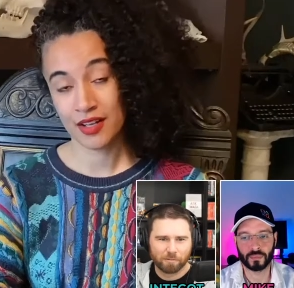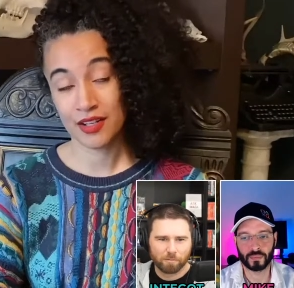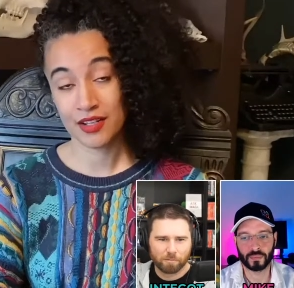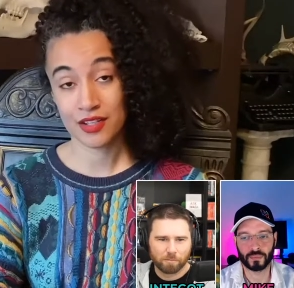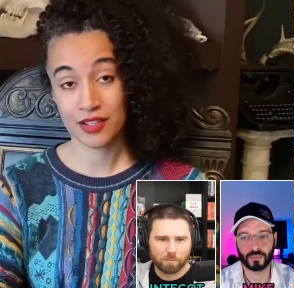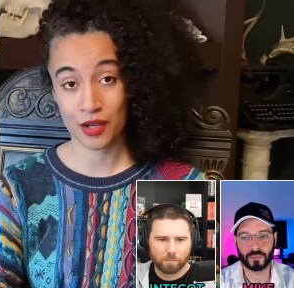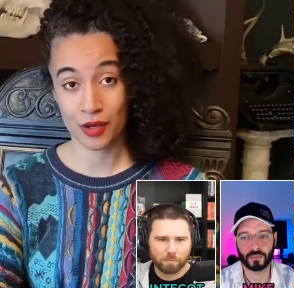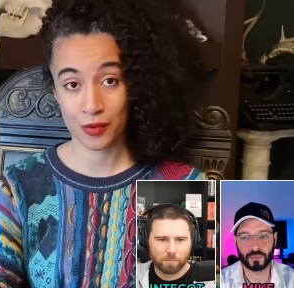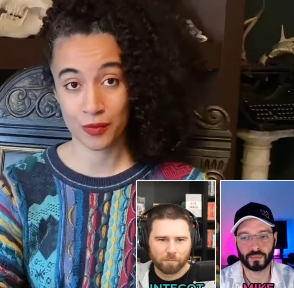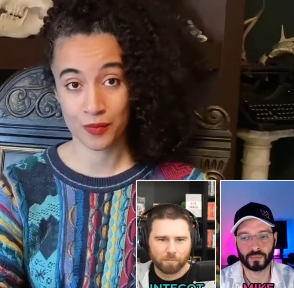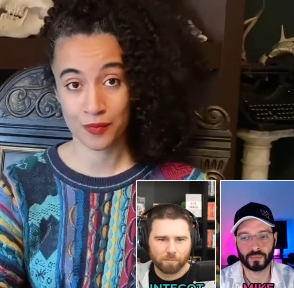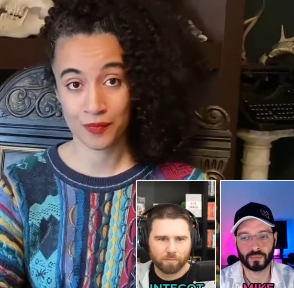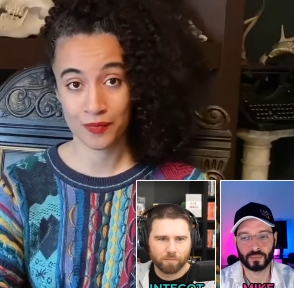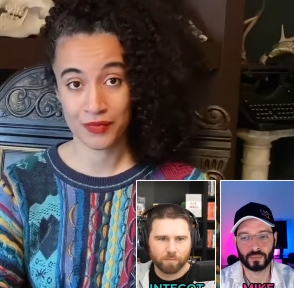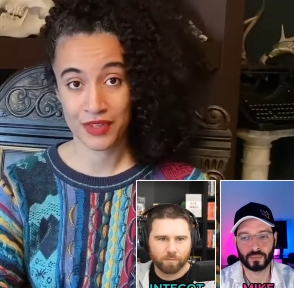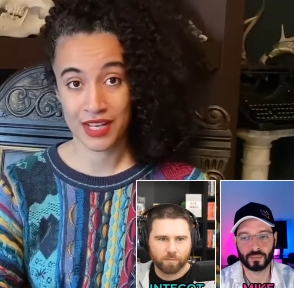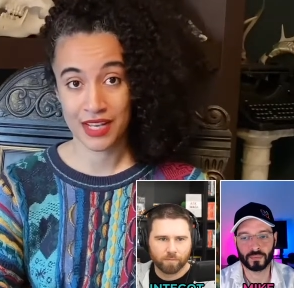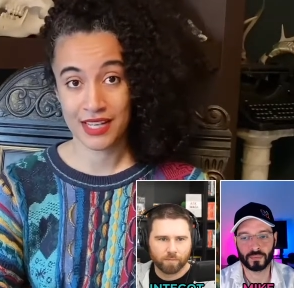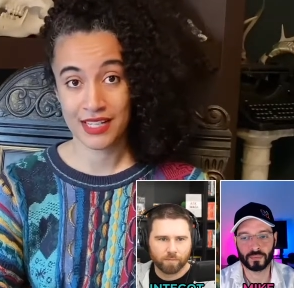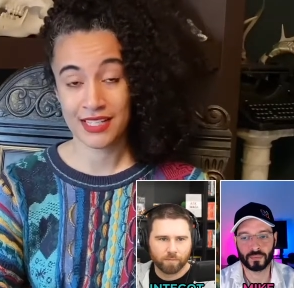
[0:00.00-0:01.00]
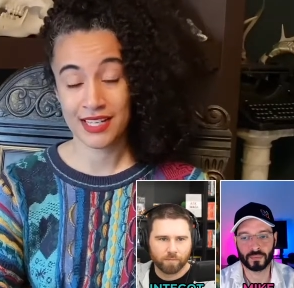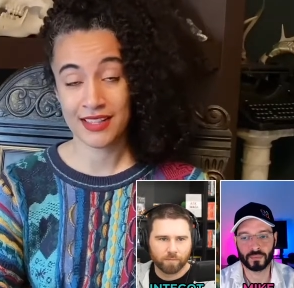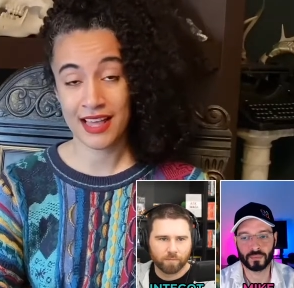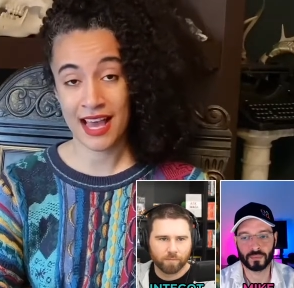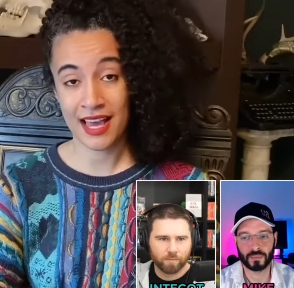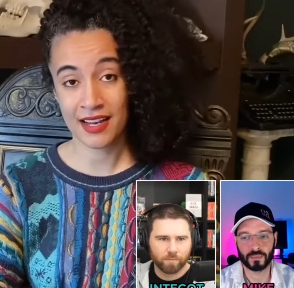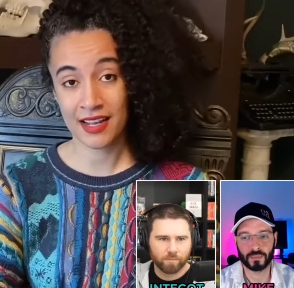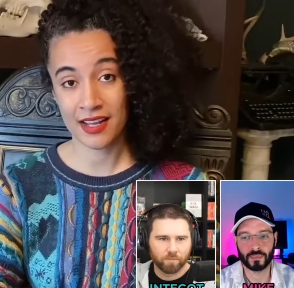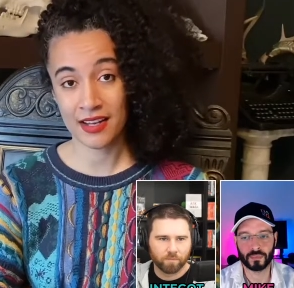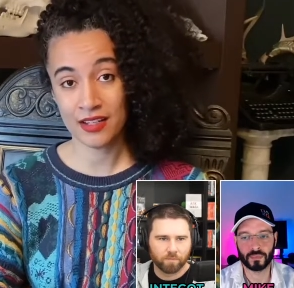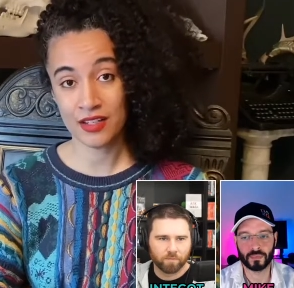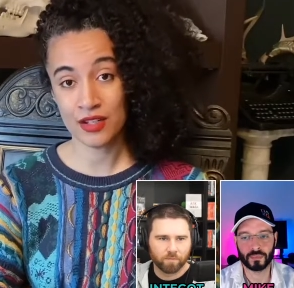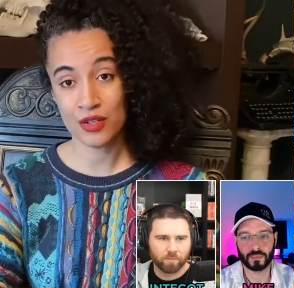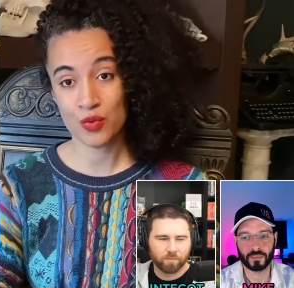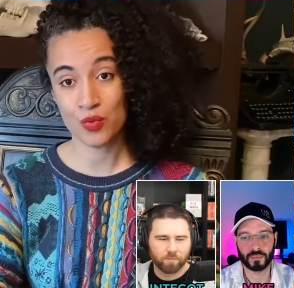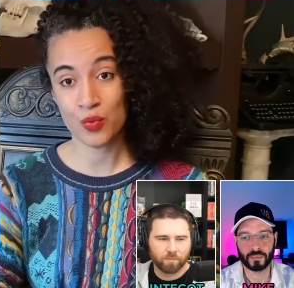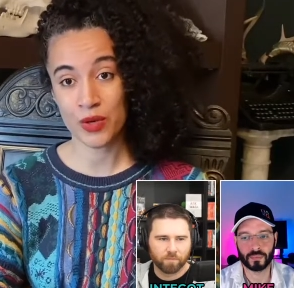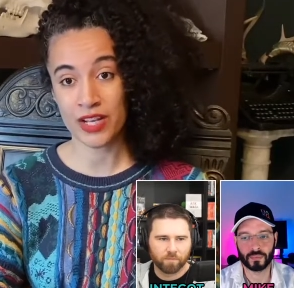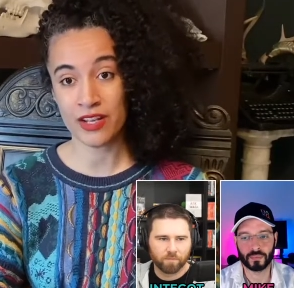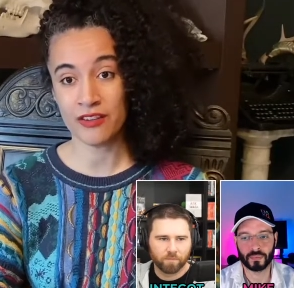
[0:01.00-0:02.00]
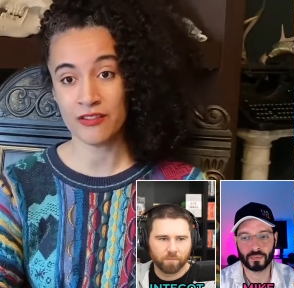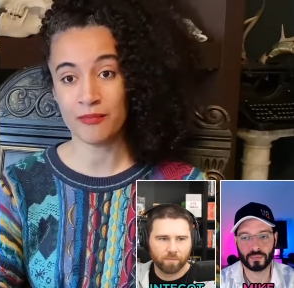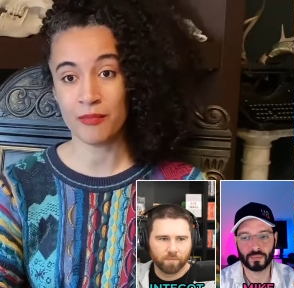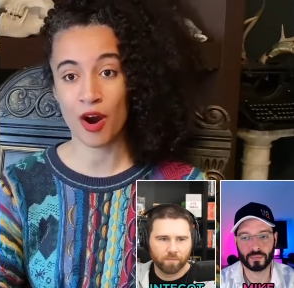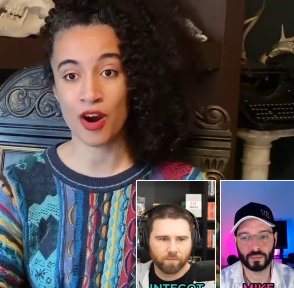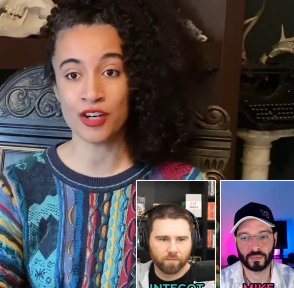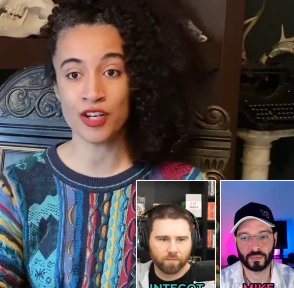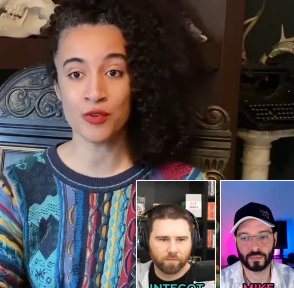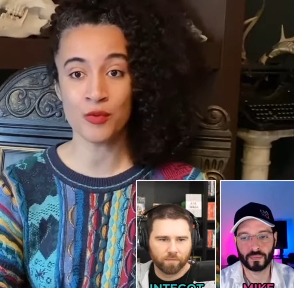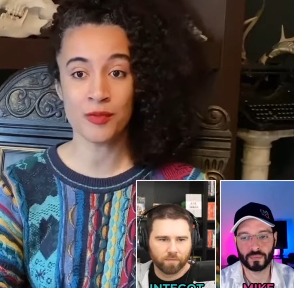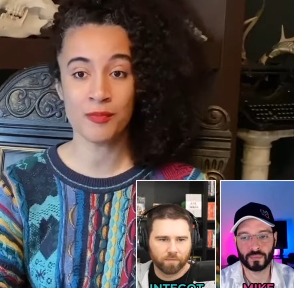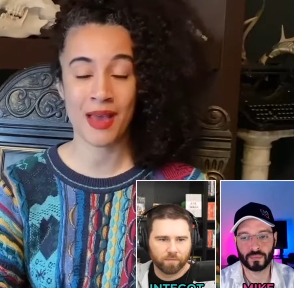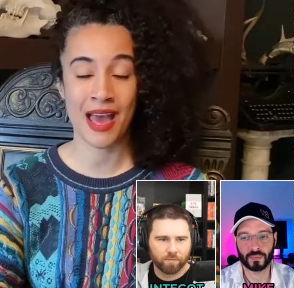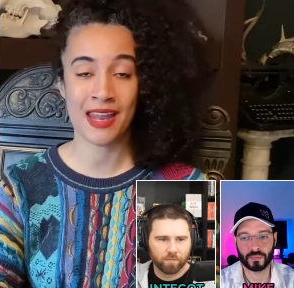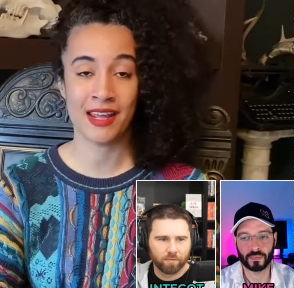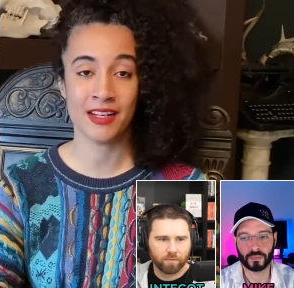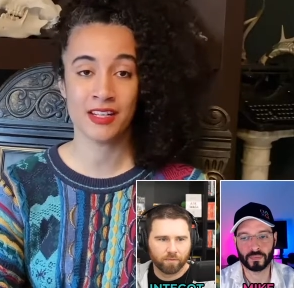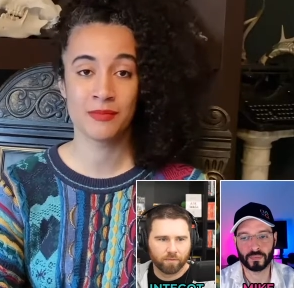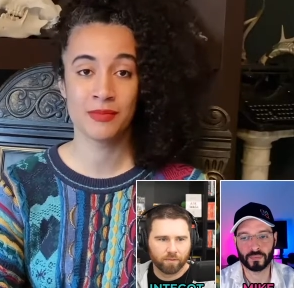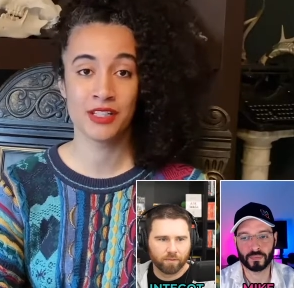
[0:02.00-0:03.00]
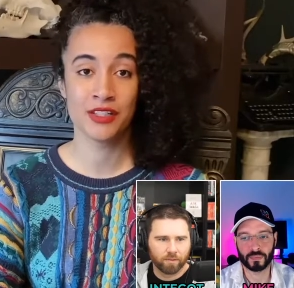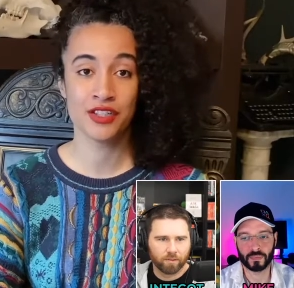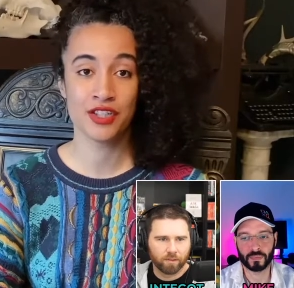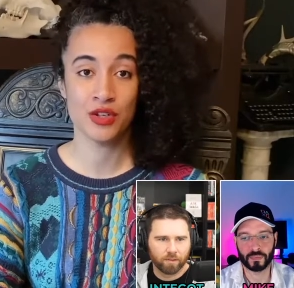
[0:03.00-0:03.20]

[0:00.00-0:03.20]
Speaker 1: like you know flash game or whatever years ago. I was probably playing at